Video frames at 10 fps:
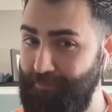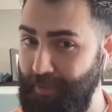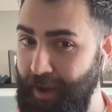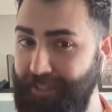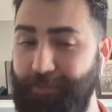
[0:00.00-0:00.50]

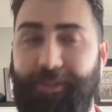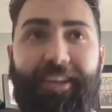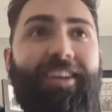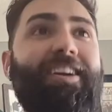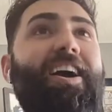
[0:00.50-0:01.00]

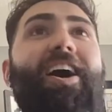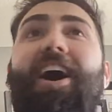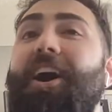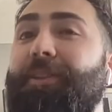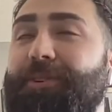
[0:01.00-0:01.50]
possibly
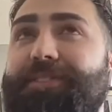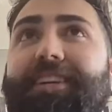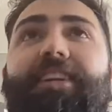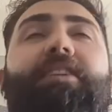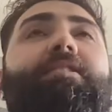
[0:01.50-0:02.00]
other
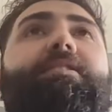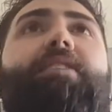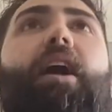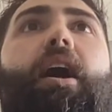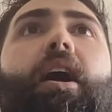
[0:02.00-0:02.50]
cities
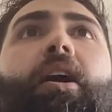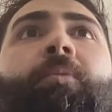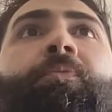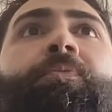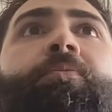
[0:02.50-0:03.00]

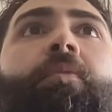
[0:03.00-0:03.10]
that